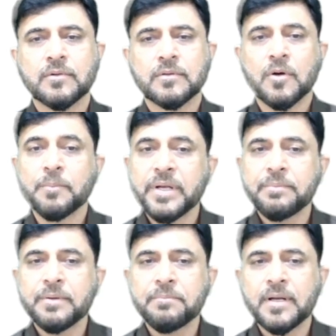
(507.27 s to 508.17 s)
How many
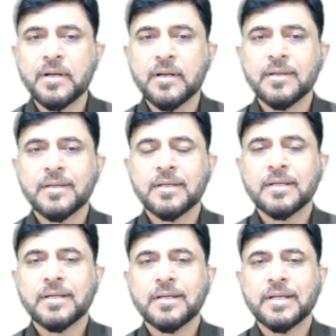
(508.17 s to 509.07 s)
people?
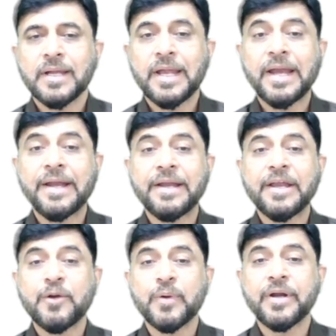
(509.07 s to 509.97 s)

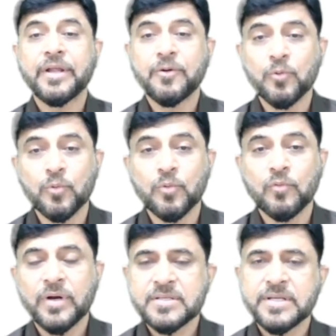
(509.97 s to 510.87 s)
80-20 rule.
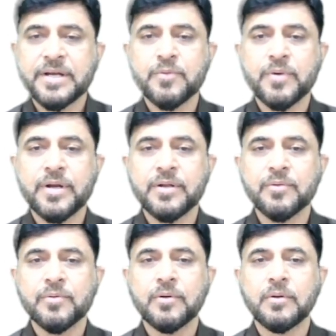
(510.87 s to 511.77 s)
What is 80-20
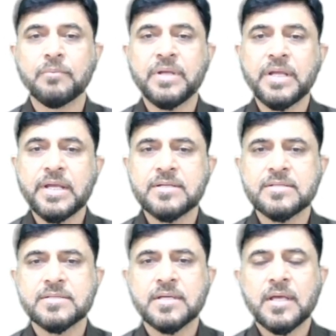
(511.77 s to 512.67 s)
rule?
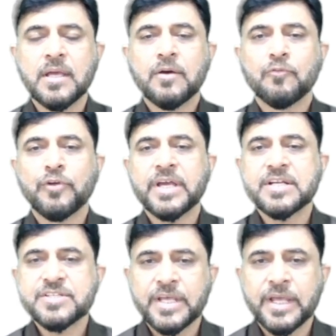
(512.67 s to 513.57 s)
Means we
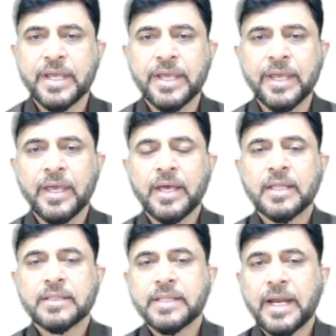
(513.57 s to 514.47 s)
can
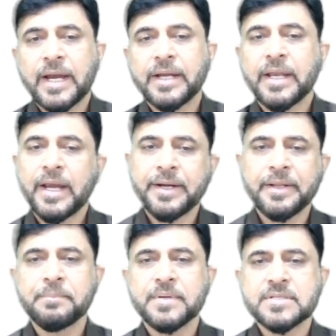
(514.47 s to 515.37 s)
say that
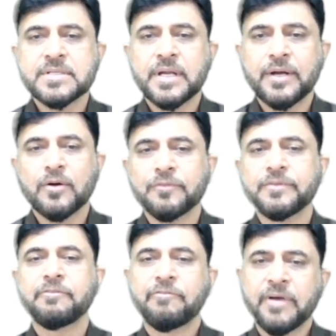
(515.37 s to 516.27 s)
80% of
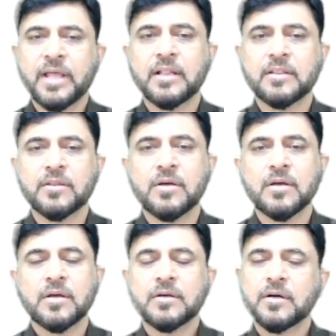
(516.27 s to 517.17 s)
the wealth
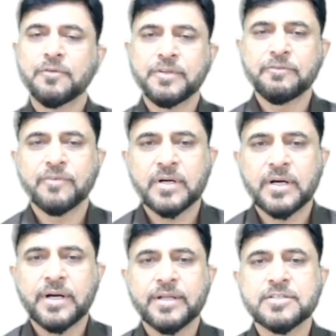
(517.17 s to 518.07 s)
of the
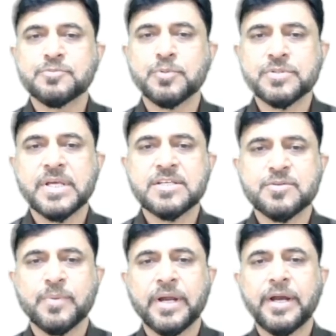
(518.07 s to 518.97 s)
world is
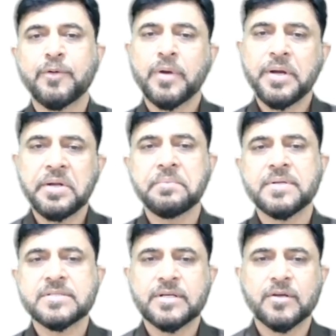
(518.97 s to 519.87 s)
possessed by
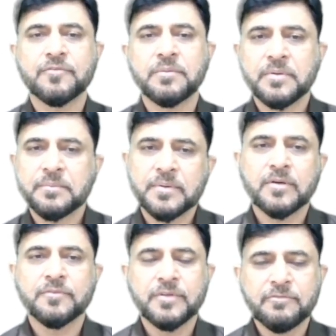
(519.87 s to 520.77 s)
20% of the
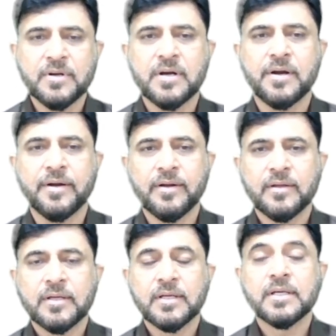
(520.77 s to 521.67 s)
people of the world.
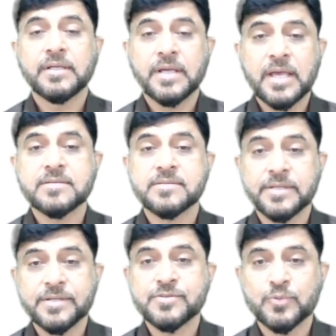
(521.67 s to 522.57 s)
Yes,
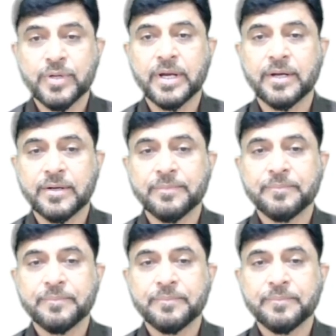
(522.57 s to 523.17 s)
it is correct.